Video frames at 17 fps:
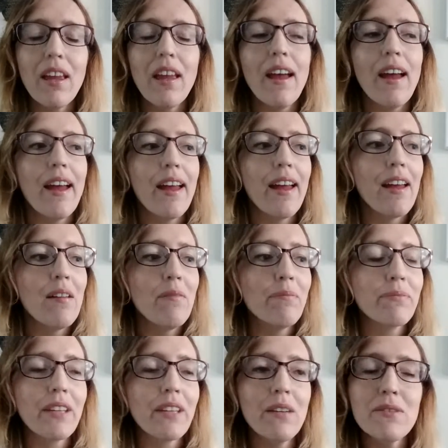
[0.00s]

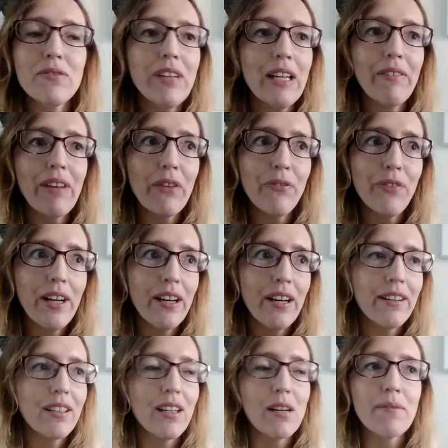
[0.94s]
It was really
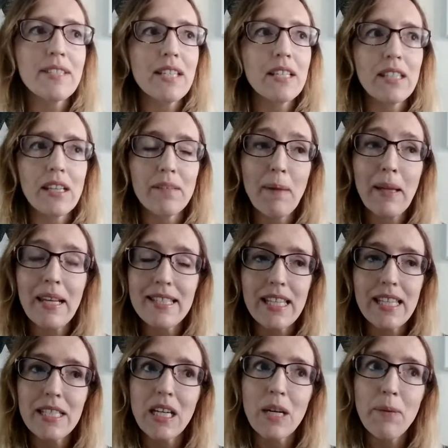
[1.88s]
fun. I was so pleased
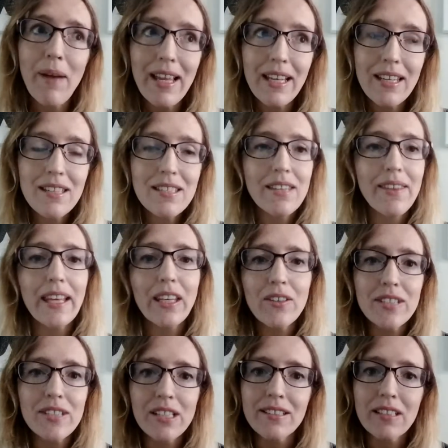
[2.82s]
that I went. Thank you
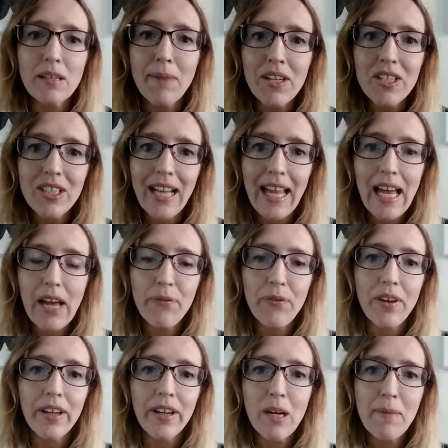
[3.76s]
so much, Clare,
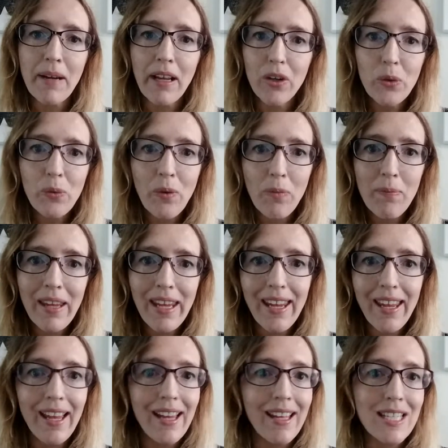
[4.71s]
for coming along with
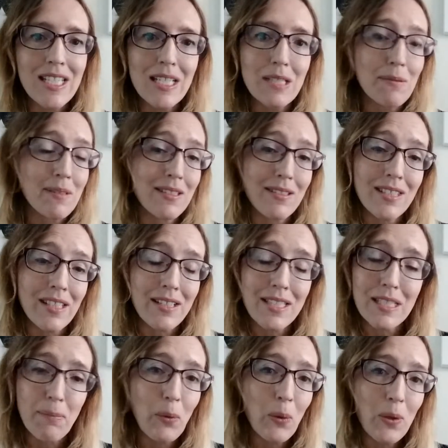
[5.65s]
me, and she's been so
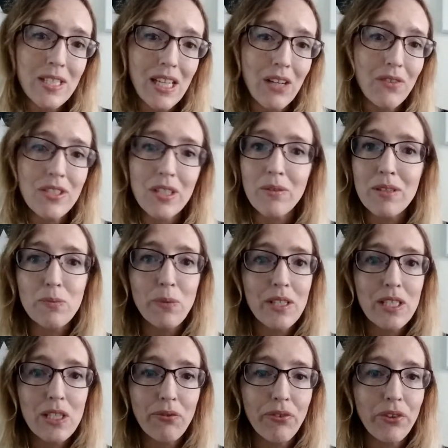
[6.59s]
supportive. She was
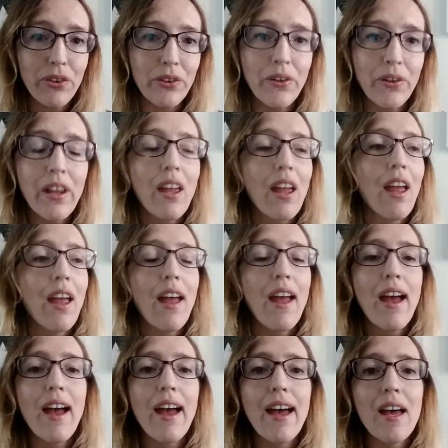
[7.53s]
wonderful.
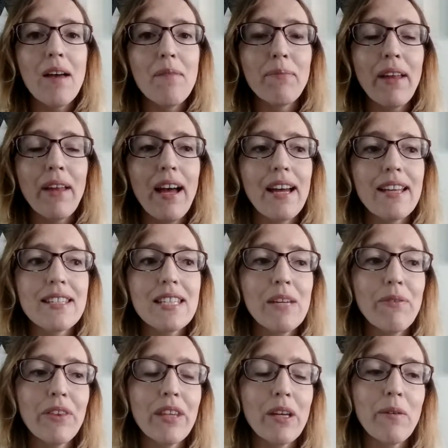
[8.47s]
And
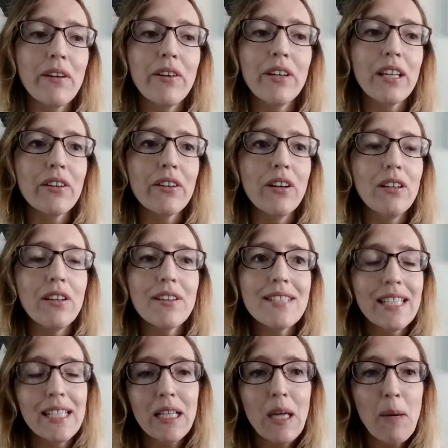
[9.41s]
even though we kind of got lost
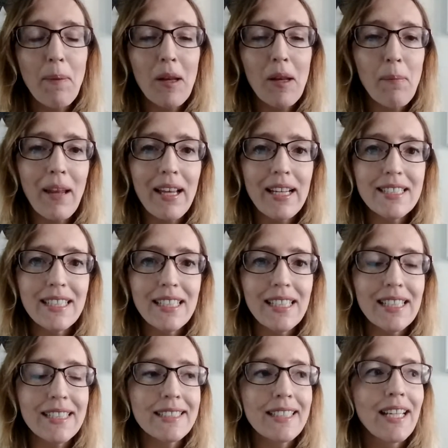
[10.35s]
in a couple of
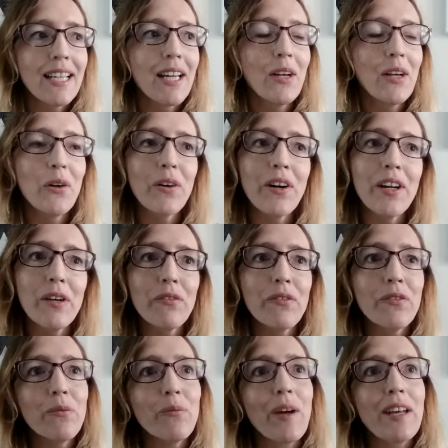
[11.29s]
places, or kind of
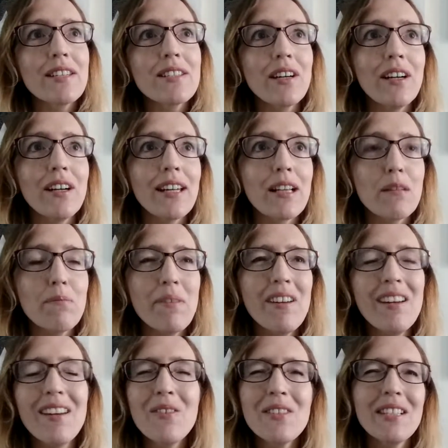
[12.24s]
went a little, it
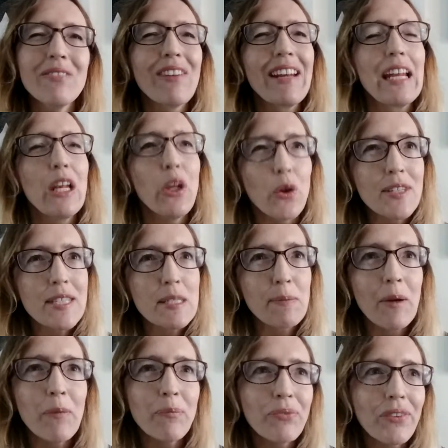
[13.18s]
wasn't really lost,
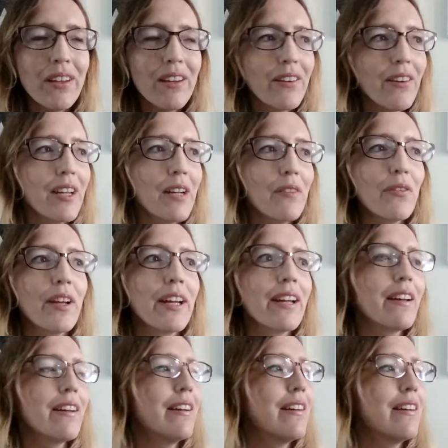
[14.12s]
but kind of like